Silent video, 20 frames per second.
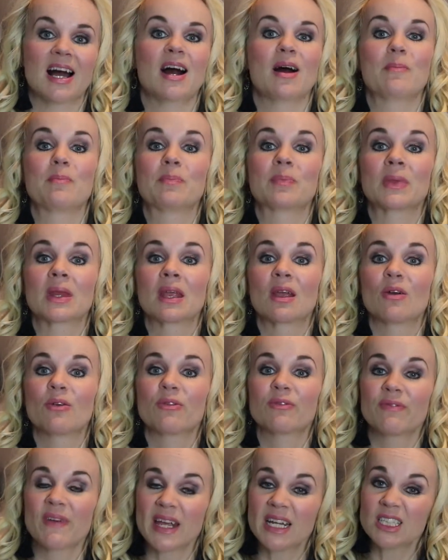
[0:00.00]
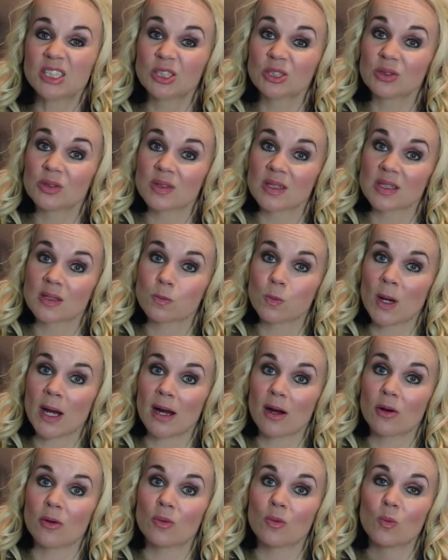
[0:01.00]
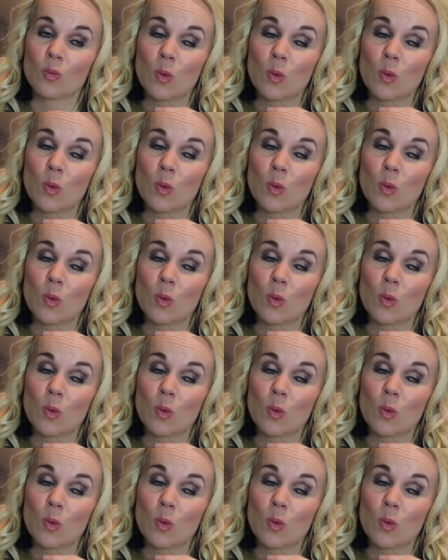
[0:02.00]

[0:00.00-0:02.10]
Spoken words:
Facials as well.